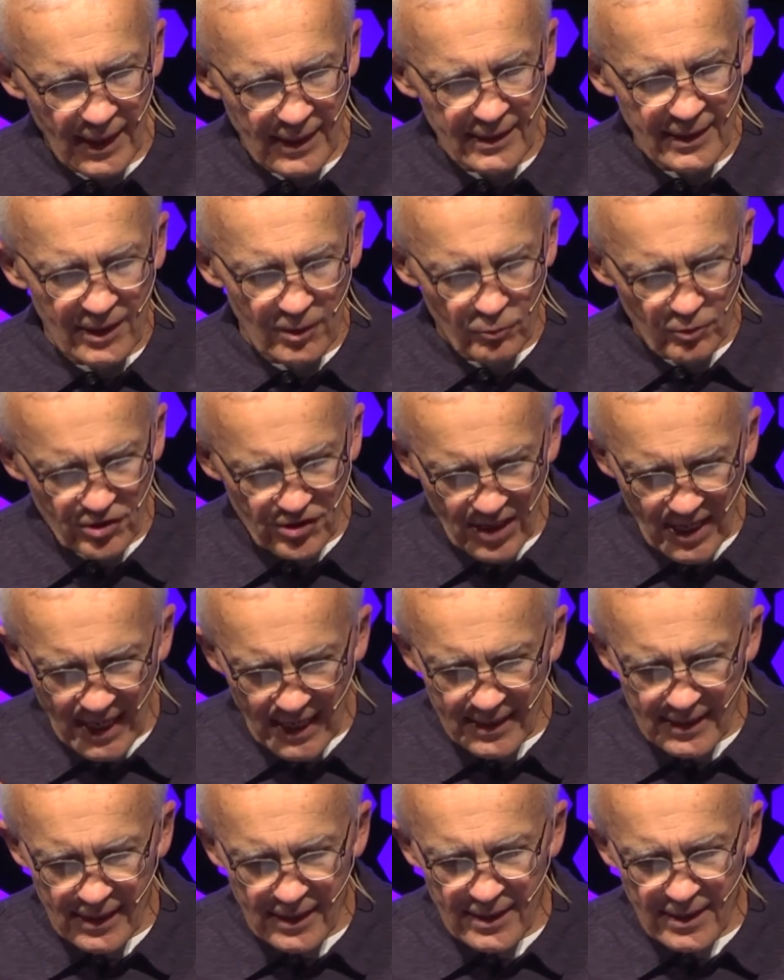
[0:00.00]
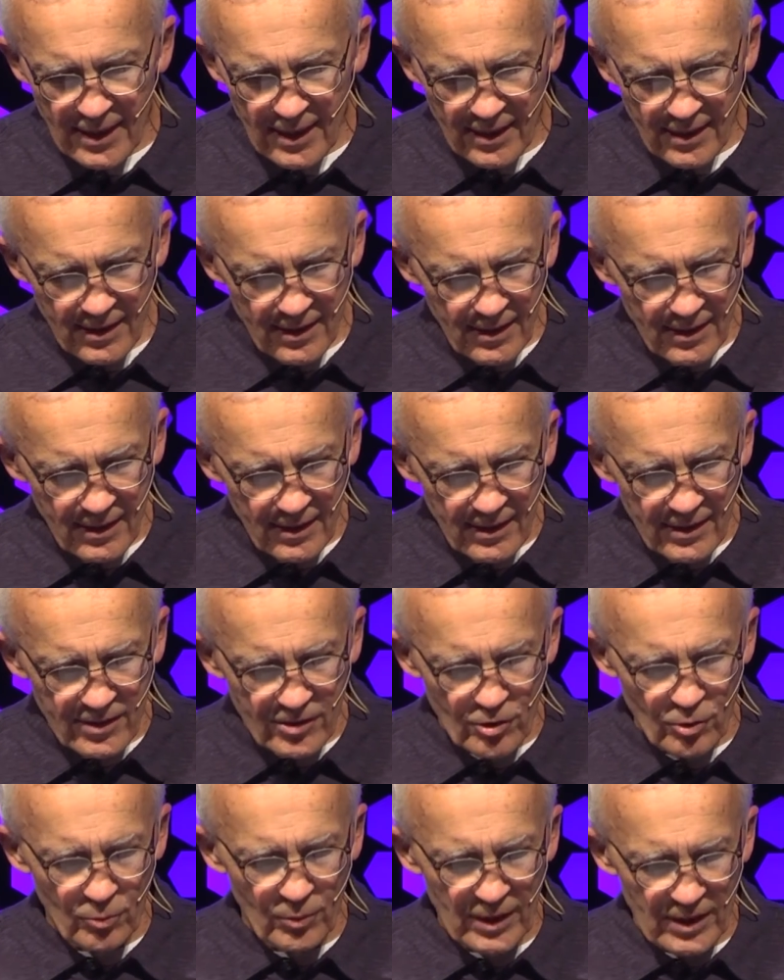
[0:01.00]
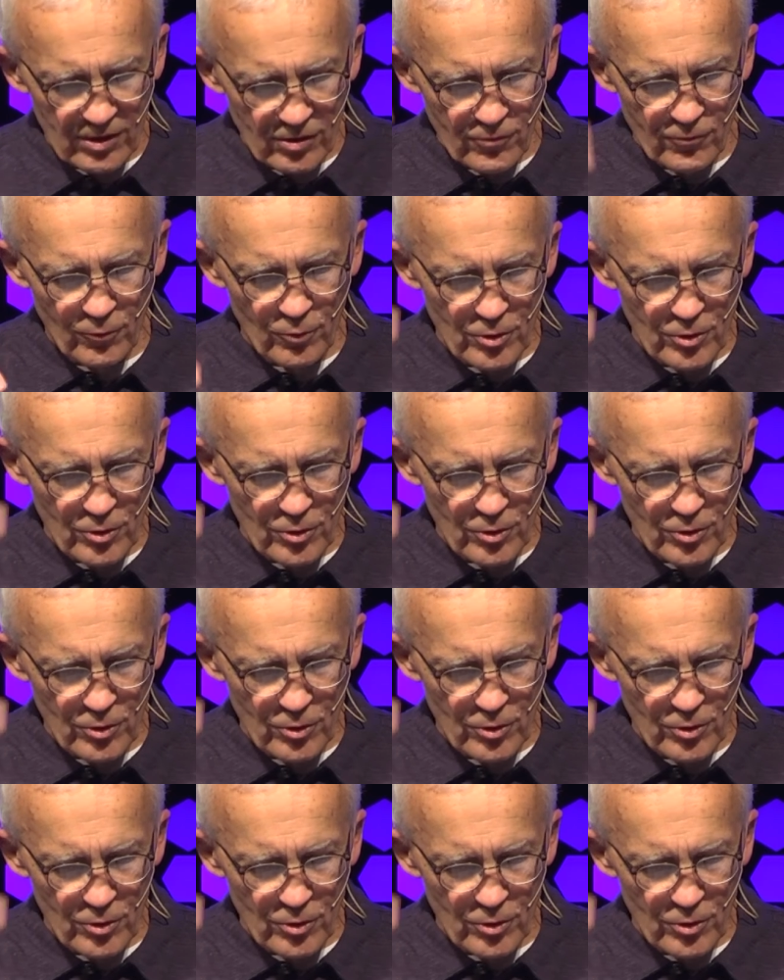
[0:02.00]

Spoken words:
and he was headed to his